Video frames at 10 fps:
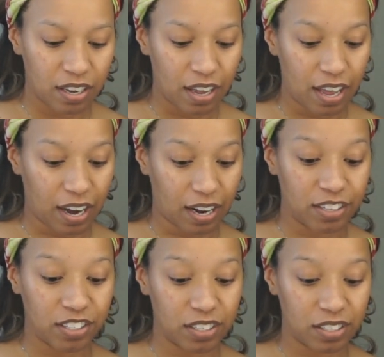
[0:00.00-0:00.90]
And I
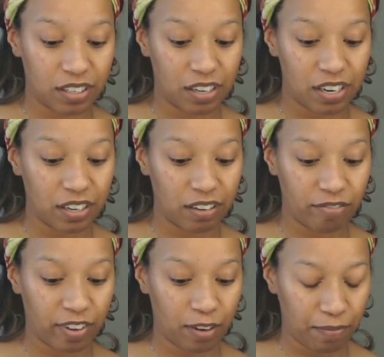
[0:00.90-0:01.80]
just literally
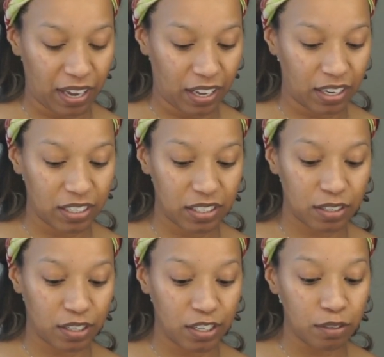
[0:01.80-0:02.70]
fill them in. This is
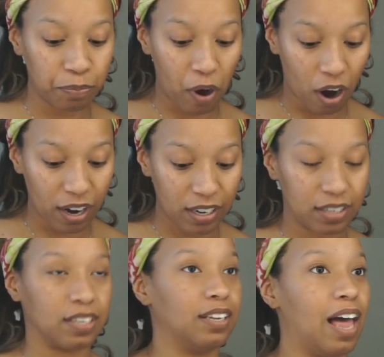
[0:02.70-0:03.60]
this part
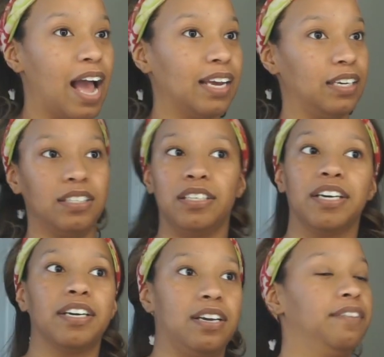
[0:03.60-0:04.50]
is a lot
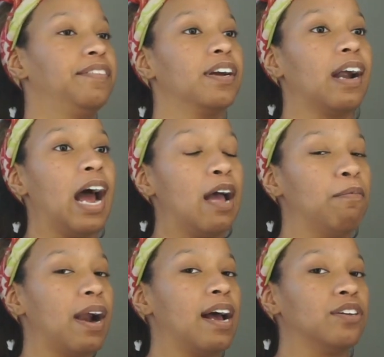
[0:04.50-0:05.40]
easier if your
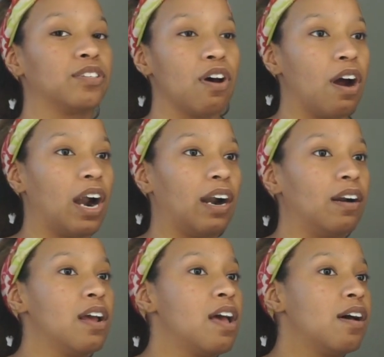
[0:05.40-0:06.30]
eyebrows
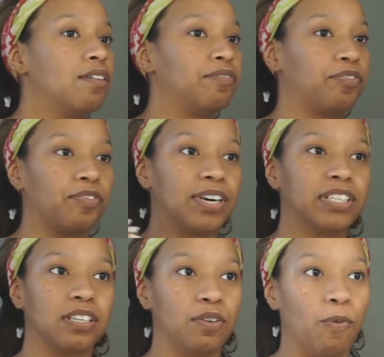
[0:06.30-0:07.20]
are
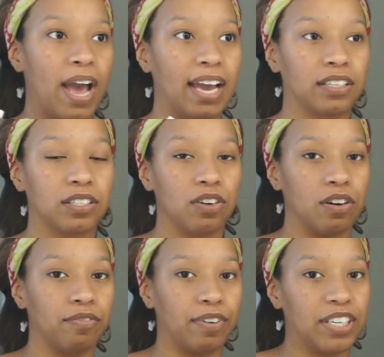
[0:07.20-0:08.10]
freshly waxed
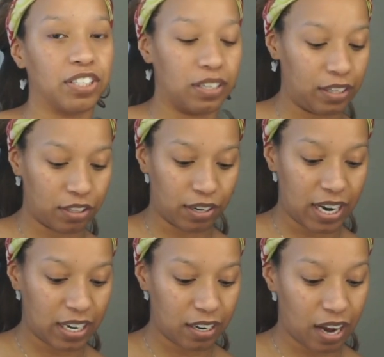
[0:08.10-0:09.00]
or freshly
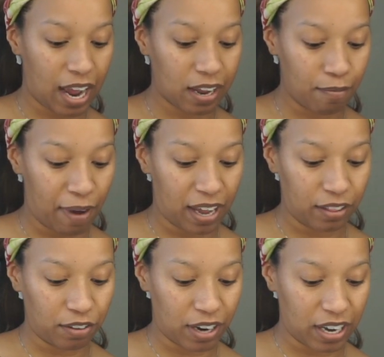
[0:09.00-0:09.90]
threaded. I get
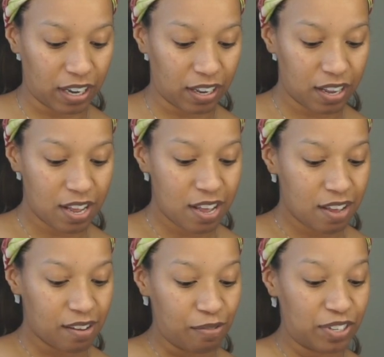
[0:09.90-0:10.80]
mine threaded,
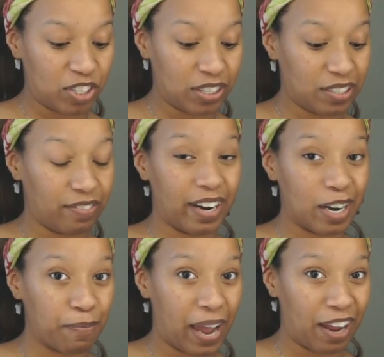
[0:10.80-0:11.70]
which it is
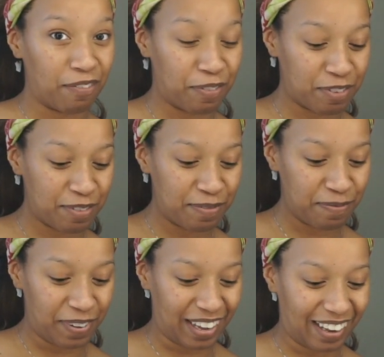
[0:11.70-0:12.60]
very painful,
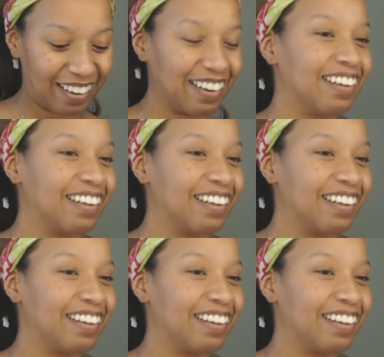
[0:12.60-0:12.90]
but